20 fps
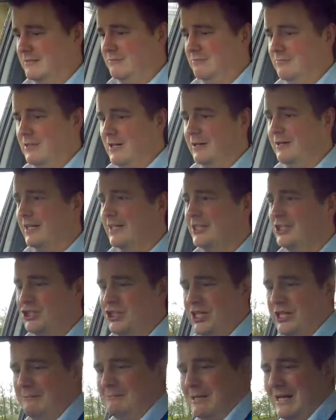Right, there's
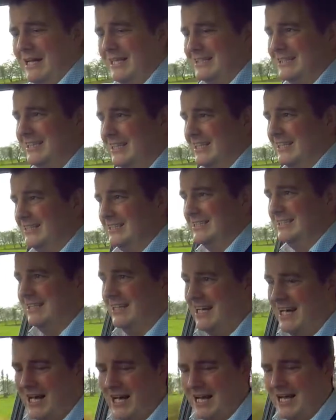cheap plastics
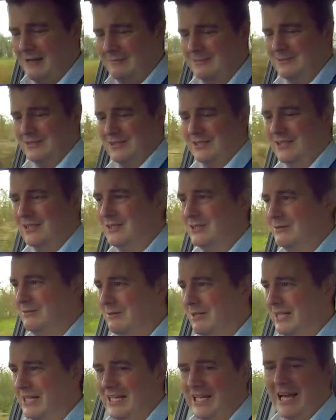
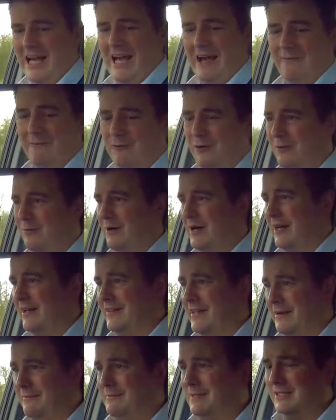absolutely everywhere.
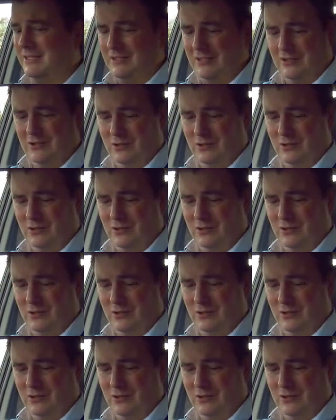Now Mr.